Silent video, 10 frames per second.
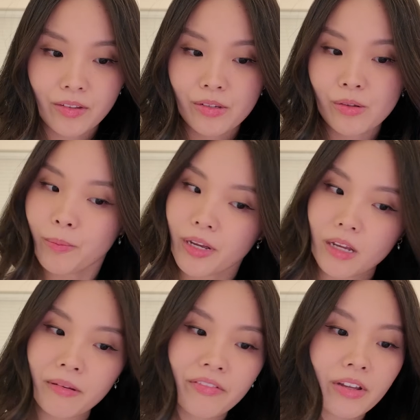there's no
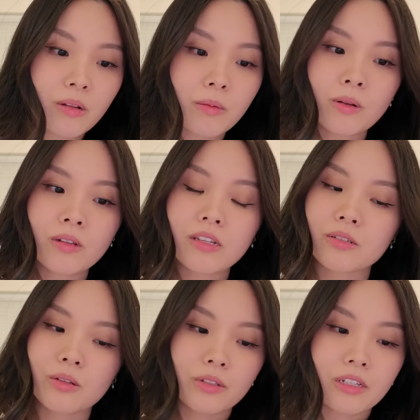pickup available,
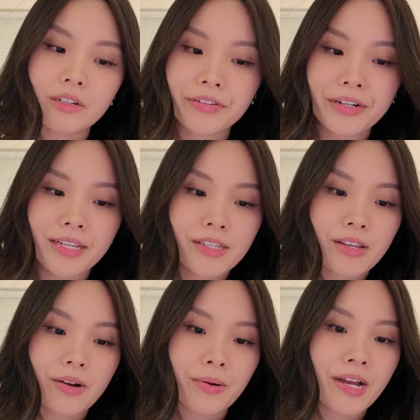there's no delivery,
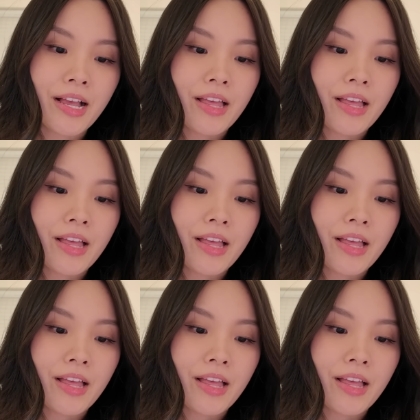so